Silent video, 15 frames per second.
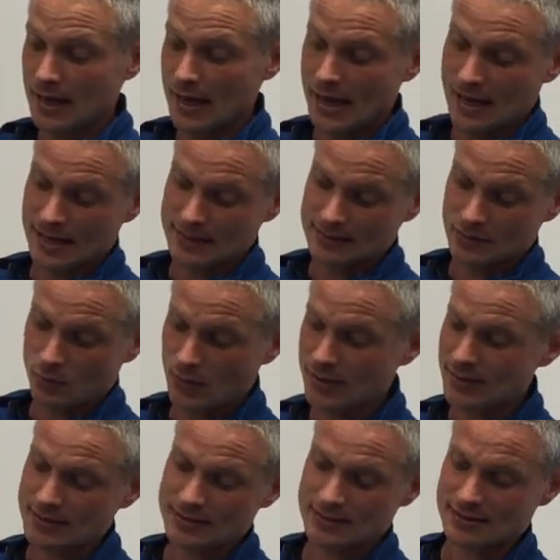And the
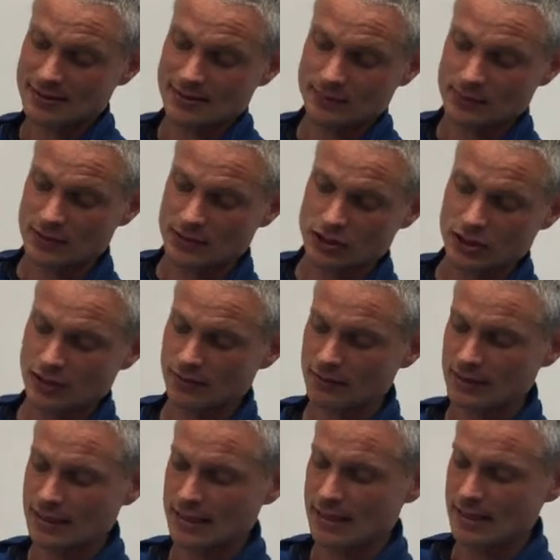weather systems are
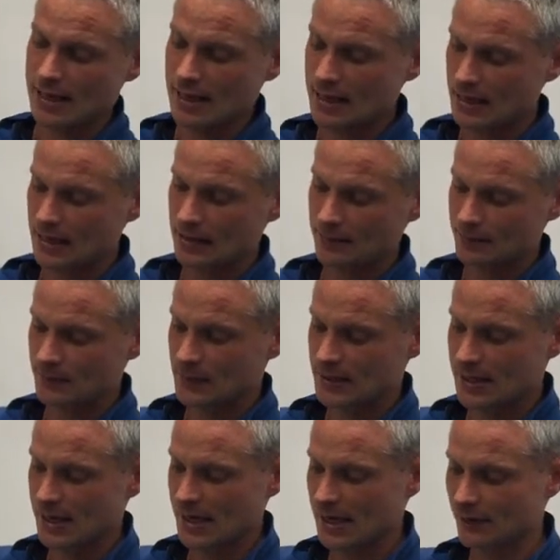generally, you
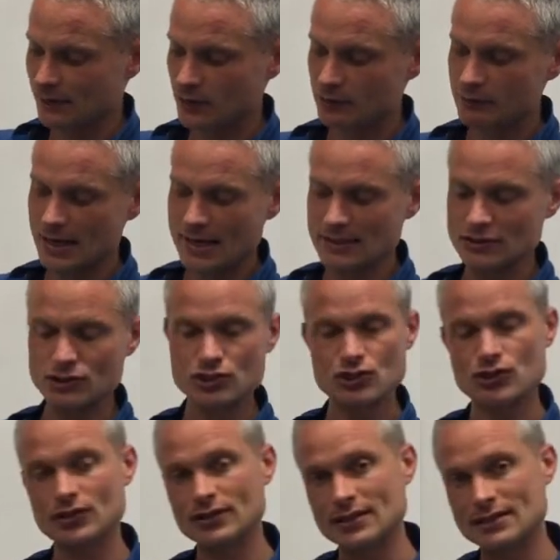get heavier rains
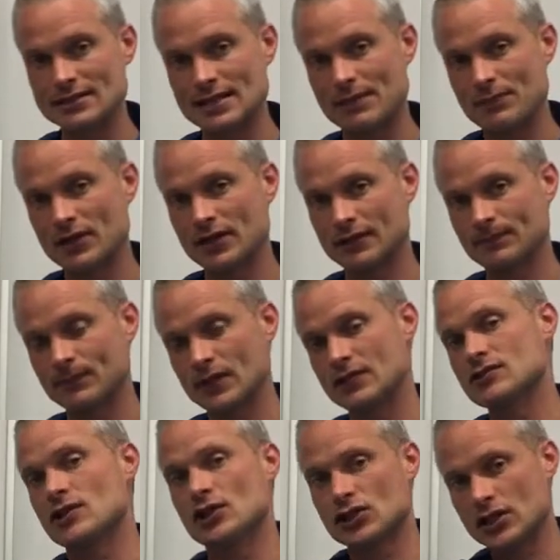during the summer
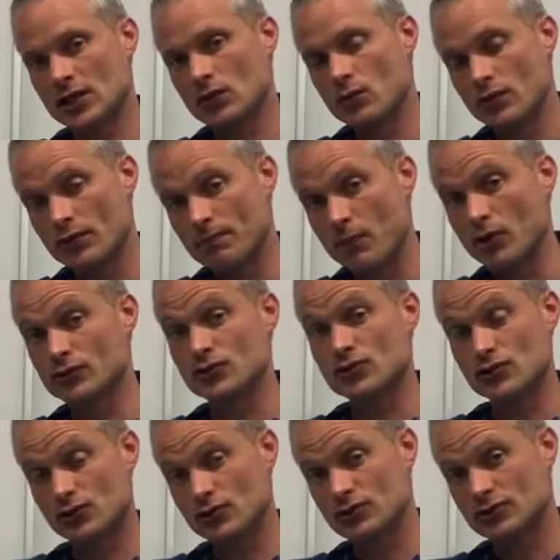associated with
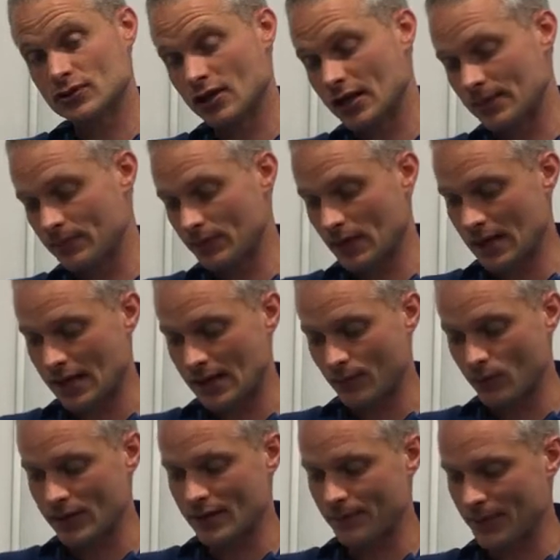monsoon type
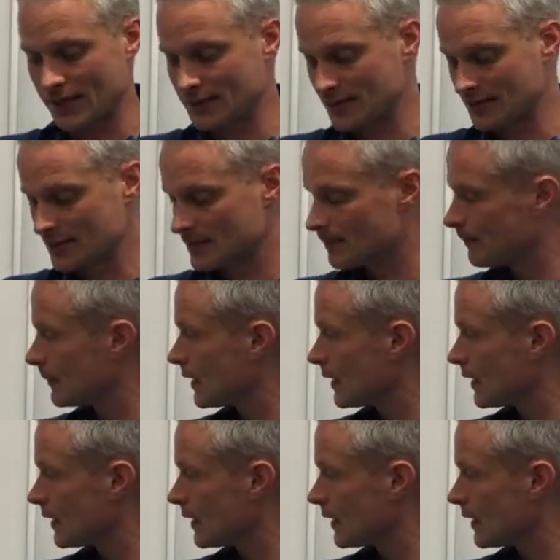weather patterns.